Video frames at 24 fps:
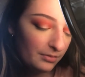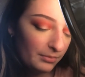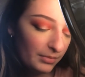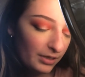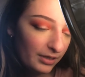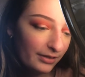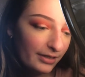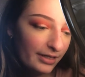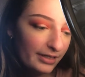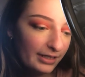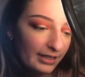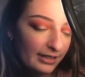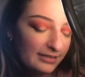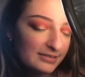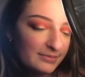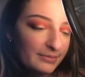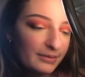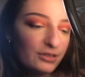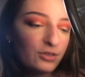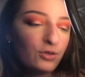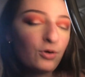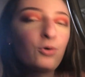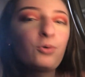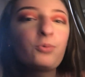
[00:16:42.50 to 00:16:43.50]
but, like, I
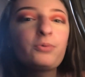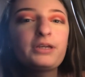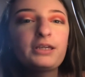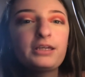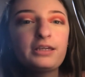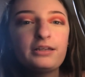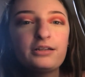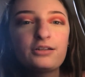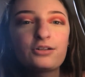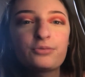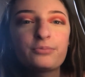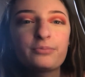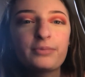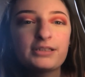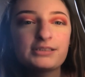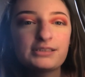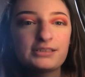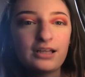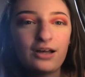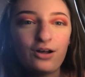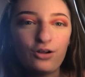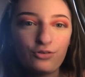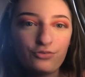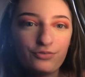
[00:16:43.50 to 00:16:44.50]
spend the whole week here
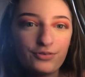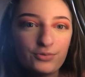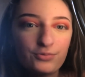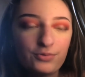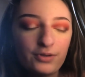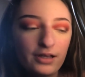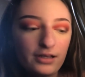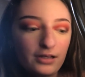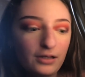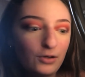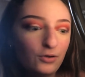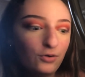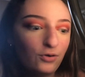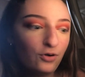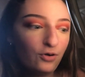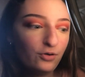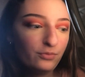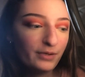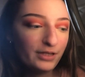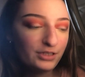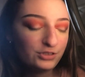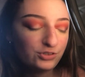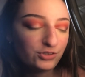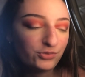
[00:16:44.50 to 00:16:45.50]
myself, and when I go
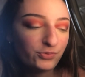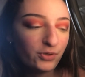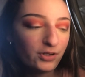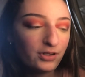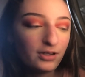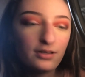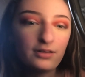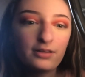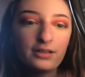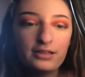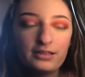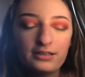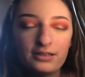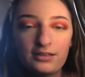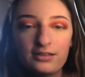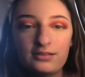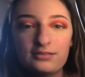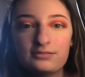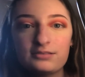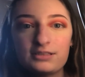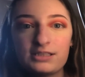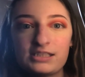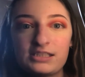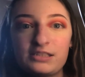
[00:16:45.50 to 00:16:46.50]
home, I just want to,
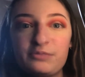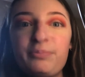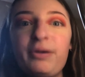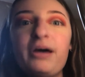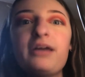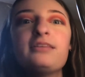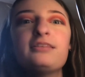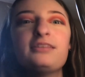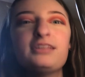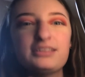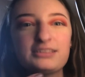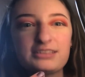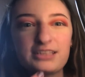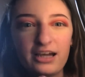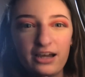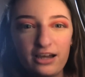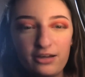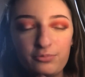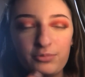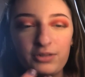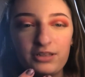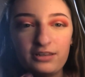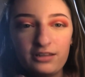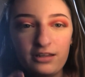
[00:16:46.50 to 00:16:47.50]
like, spend the
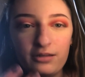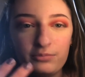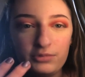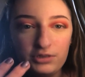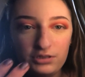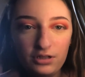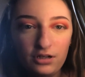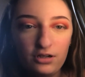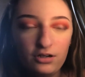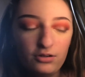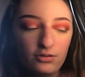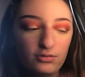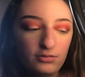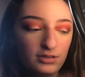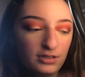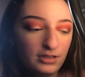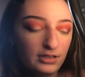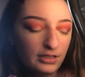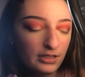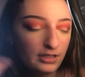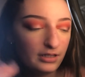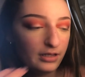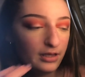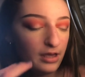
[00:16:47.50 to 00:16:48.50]
time with them, you know,
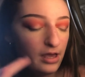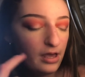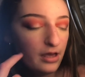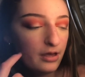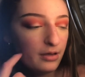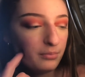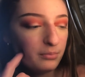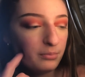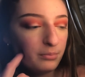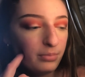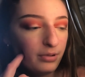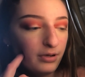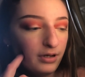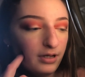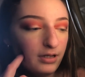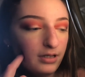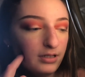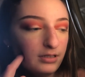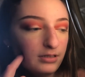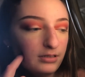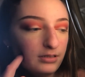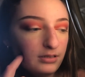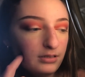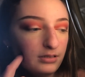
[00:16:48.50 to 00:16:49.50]

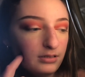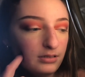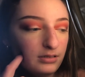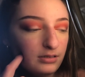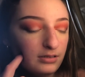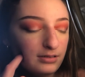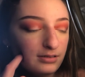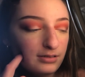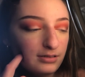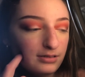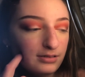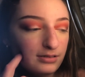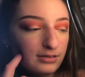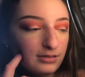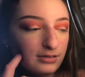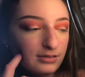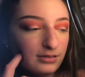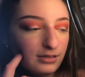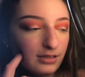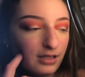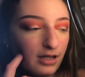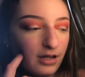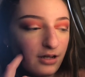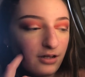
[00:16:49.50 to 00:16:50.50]
but
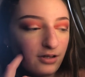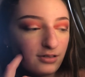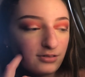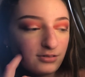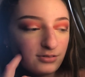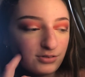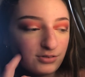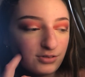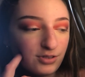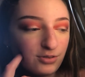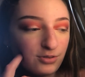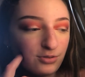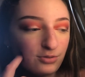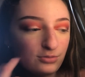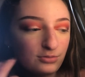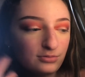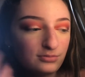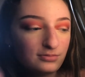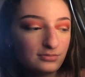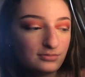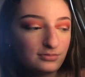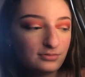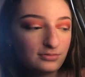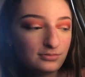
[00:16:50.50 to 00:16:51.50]
I
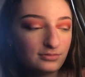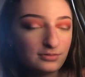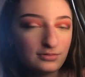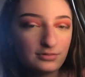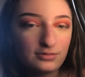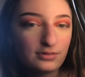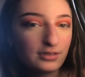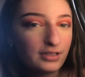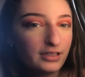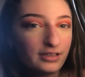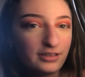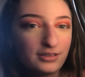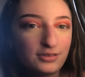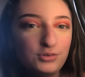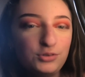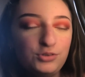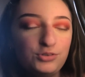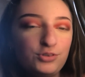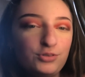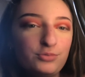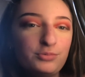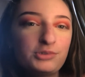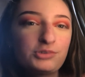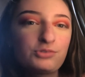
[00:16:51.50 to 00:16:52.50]
also, like,
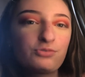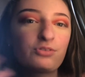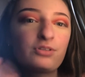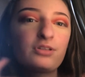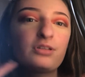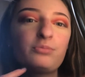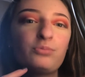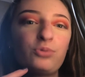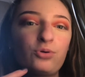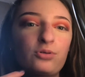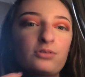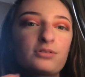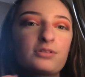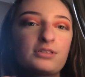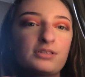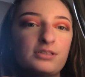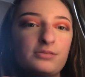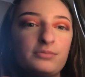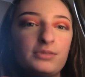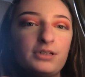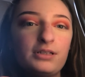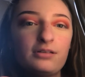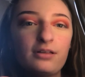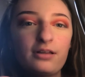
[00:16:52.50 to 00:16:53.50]
YouTube is really important
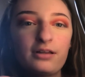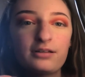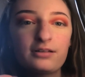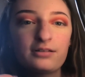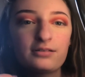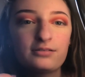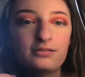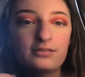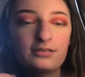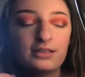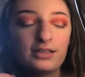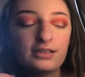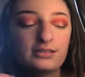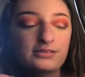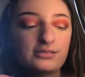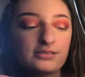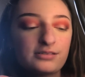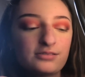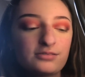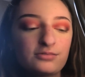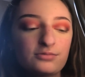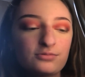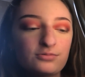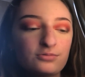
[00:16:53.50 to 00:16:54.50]
to me, like,
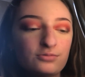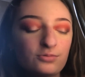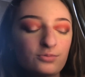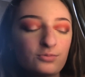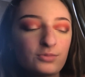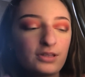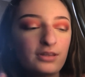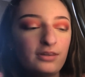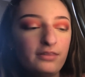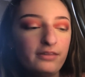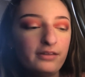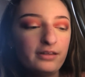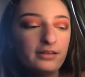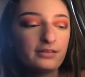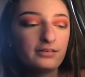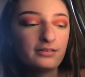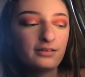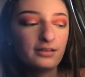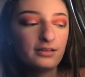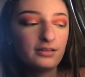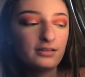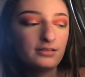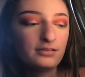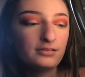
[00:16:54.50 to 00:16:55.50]
that's one thing
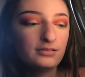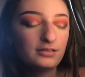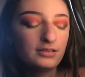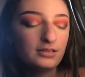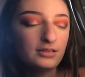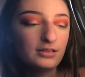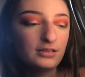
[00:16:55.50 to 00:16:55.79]
that